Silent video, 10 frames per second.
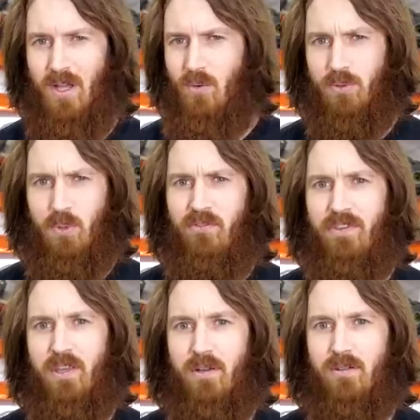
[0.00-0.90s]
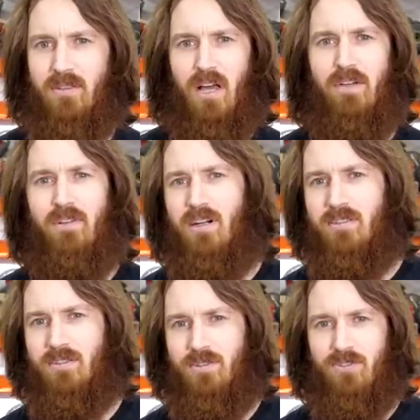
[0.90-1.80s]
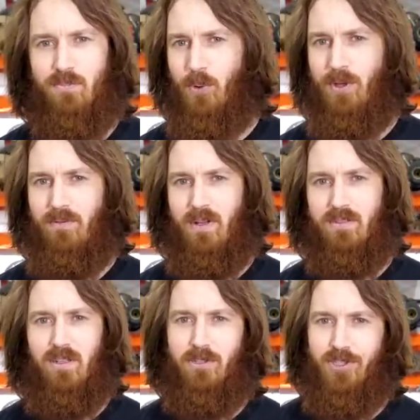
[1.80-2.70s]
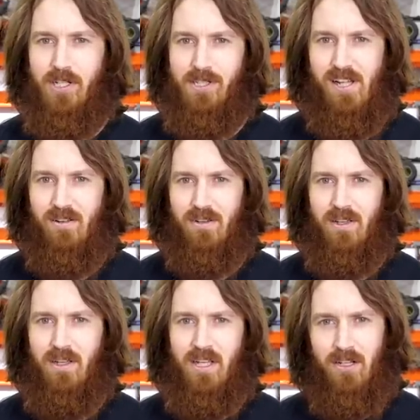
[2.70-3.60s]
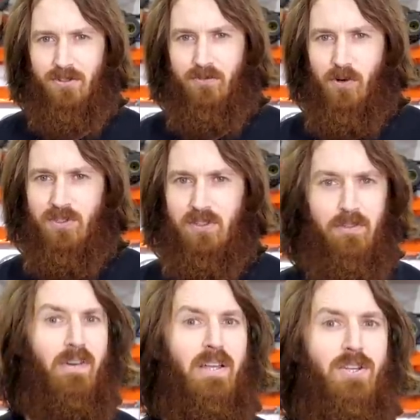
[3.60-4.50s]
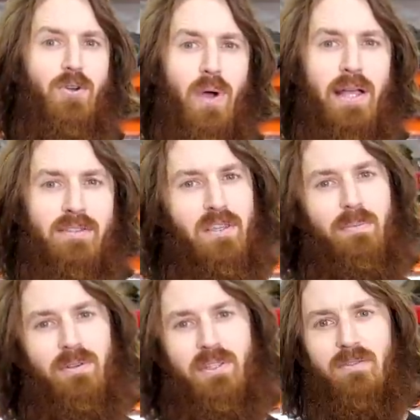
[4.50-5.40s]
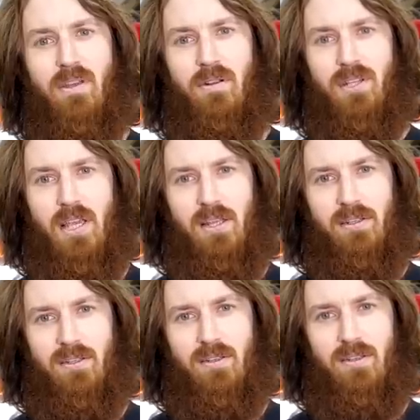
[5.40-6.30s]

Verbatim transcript: With movie theaters, live concerts, and sporting events all shut down, it also forced us to find new ways to keep ourselves entertained.